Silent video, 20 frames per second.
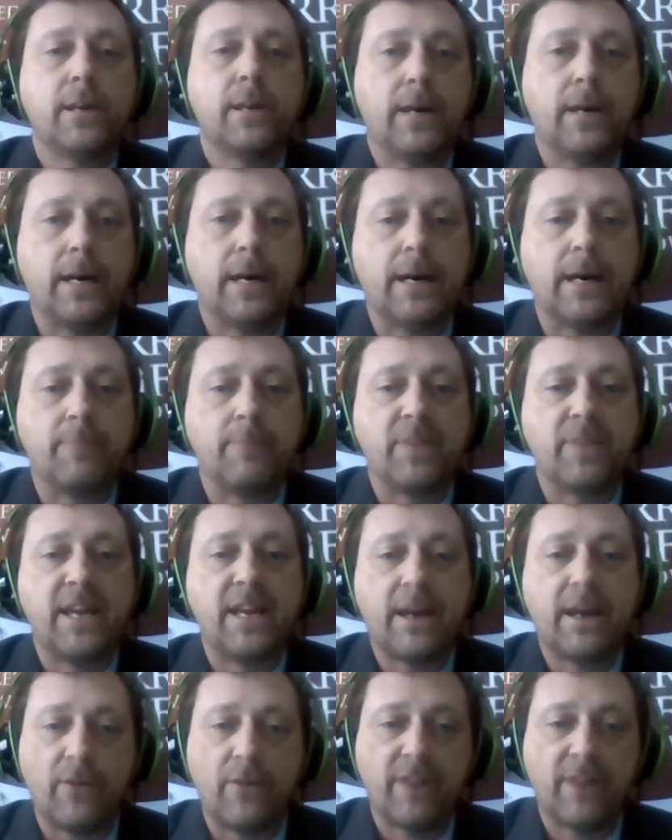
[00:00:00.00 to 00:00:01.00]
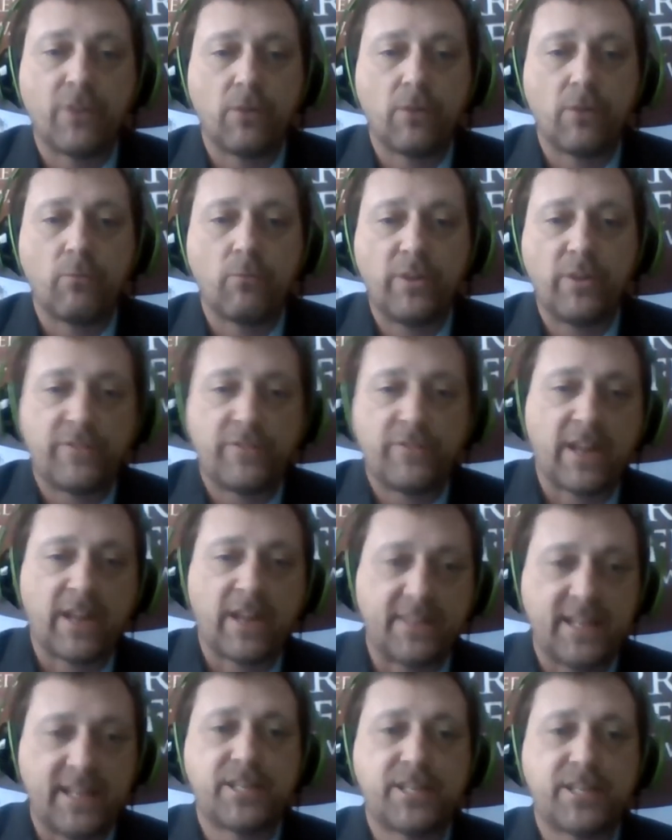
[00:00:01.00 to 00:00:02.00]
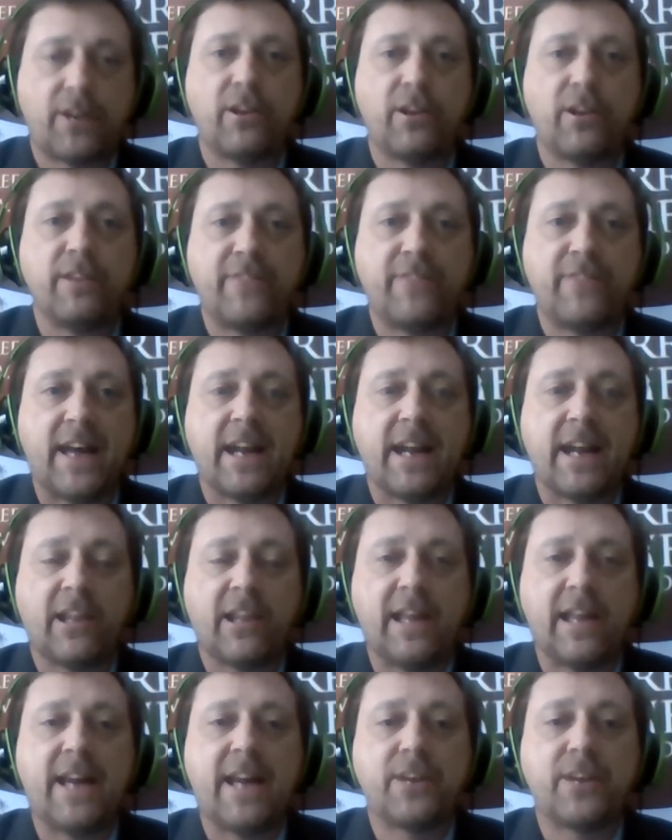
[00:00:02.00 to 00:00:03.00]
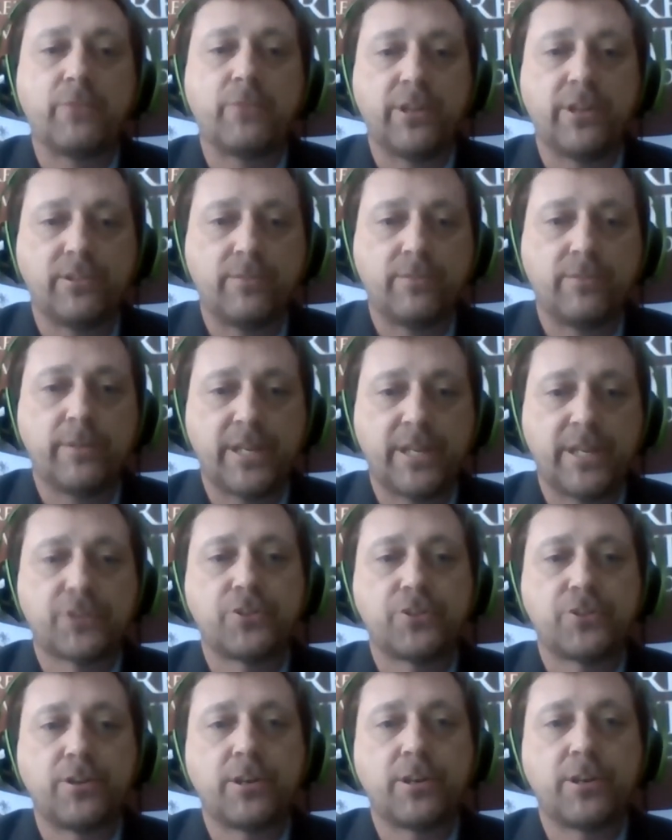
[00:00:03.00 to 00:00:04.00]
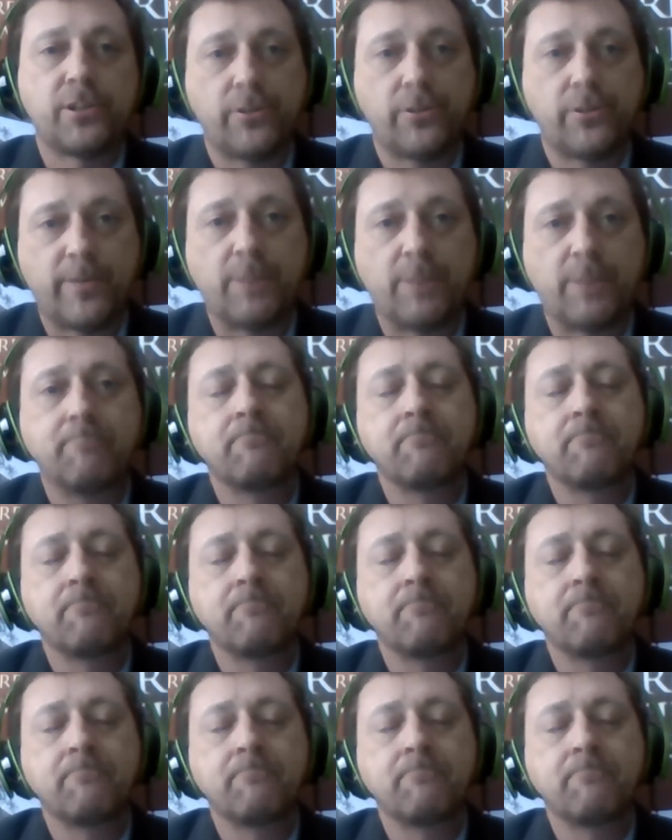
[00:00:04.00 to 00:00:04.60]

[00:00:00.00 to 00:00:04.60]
Um, however, we've got the exterior of that cladded with a, with extruded aluminum.